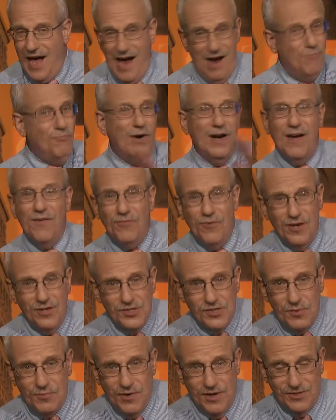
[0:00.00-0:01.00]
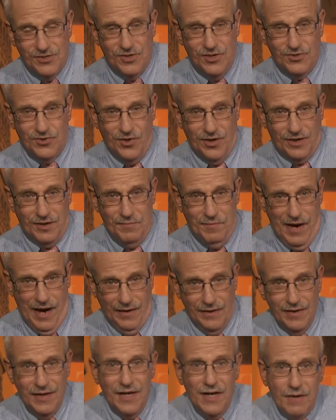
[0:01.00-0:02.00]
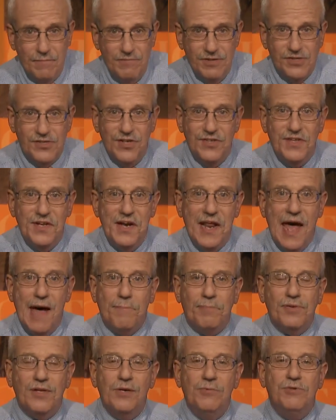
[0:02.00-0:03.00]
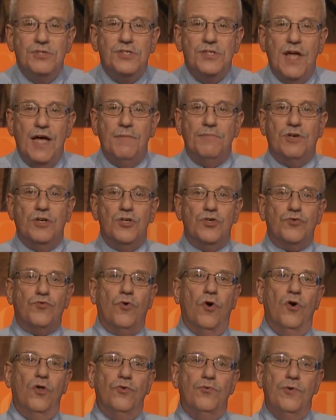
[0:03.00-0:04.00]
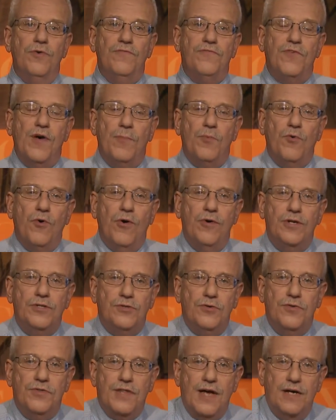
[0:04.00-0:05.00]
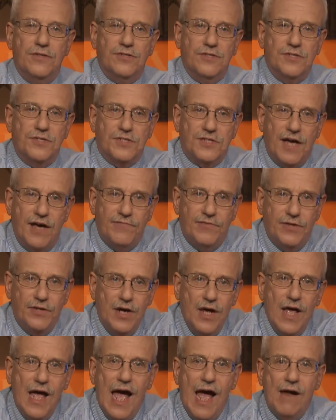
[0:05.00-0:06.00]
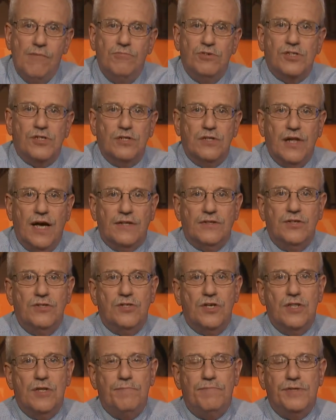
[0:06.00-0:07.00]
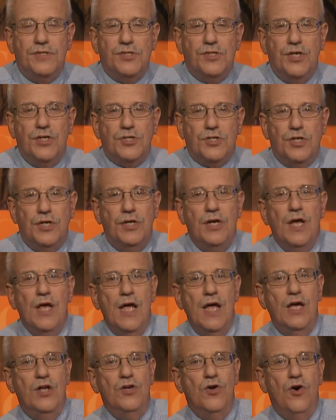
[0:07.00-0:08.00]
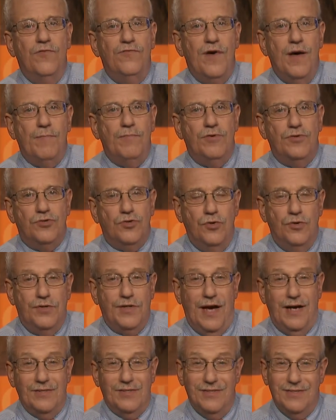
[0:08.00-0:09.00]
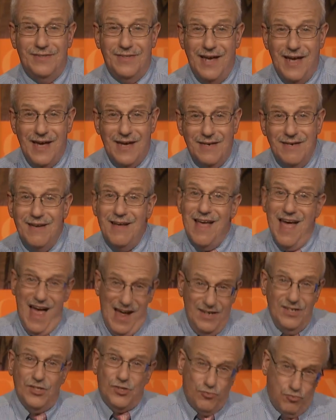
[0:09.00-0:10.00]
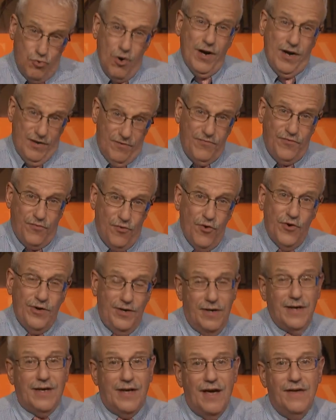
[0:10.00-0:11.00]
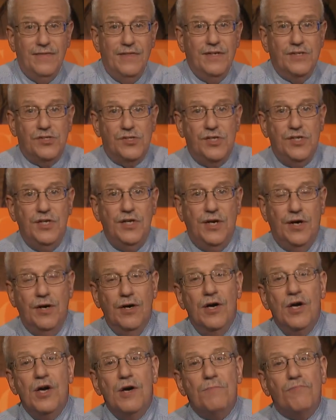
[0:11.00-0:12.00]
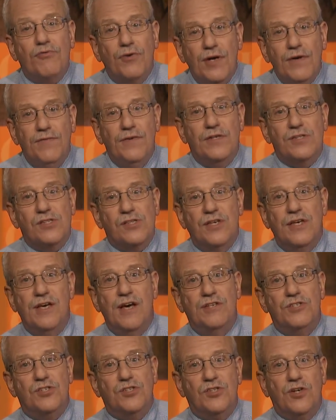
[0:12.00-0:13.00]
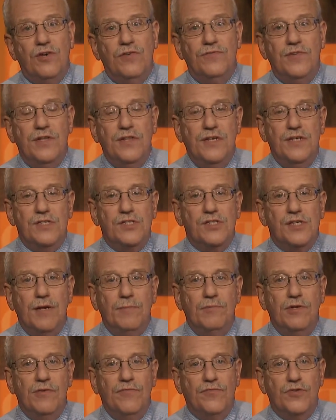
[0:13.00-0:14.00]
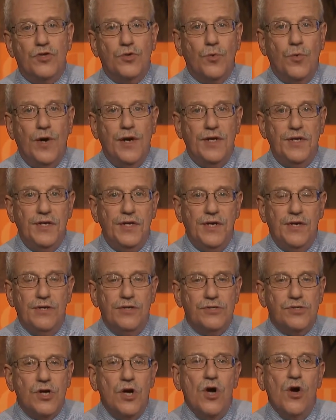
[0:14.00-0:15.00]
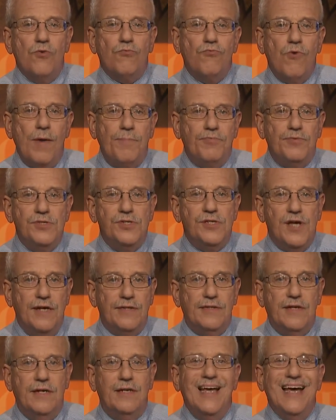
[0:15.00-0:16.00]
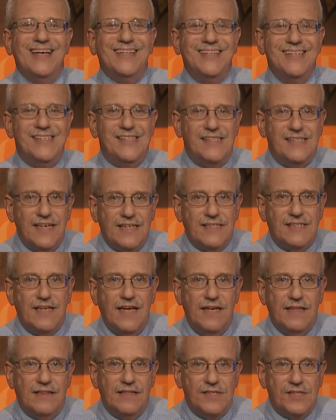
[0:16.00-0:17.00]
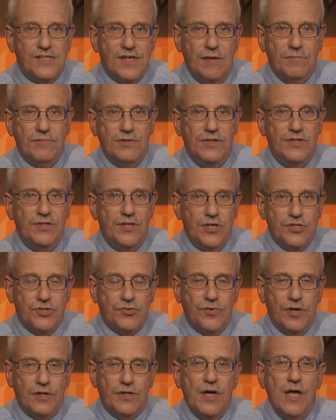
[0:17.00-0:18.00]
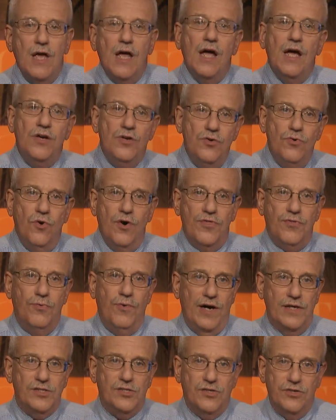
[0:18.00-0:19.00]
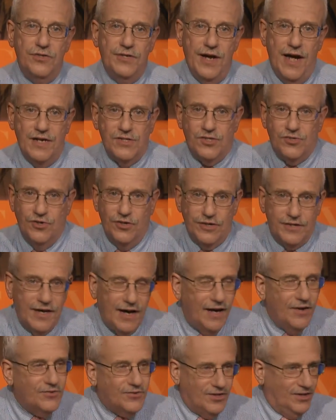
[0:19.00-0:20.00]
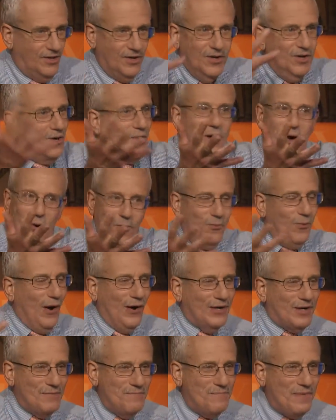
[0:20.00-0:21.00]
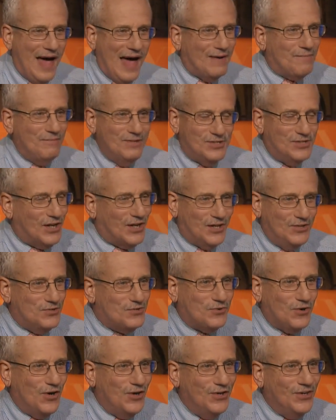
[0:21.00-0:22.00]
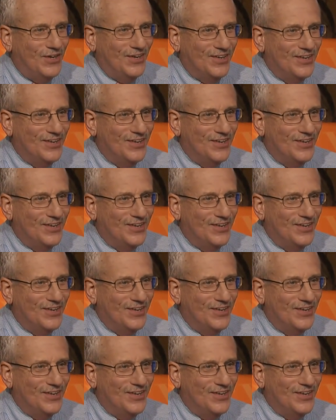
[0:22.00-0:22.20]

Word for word: and whatever else he wants to talk about. Mr. DiNapoli was named controller in February 2007 and was elected to the position in November 2010 and is running for it again this year. Previously, he had served in the assembly for 20 years, representing the 16th Assembly District in northwestern Nassau County. Welcome back, Mr. Controller.